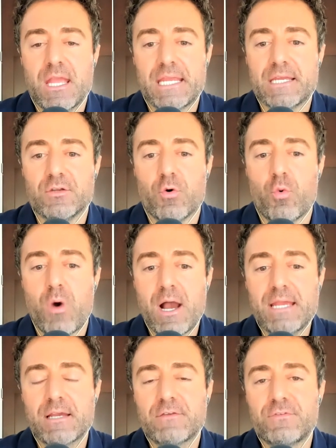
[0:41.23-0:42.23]
and
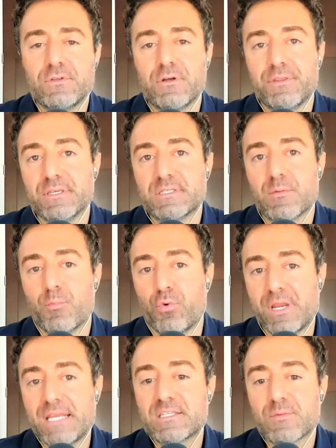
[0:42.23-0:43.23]
why I feel this
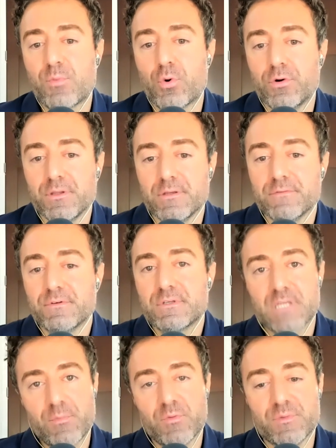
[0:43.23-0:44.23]
brain supportive
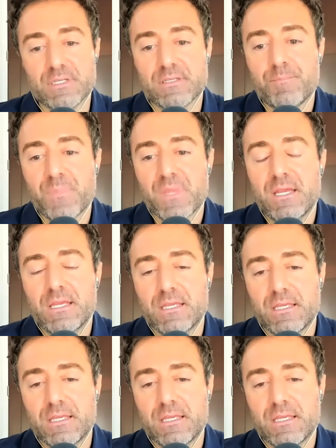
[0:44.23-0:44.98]
supplement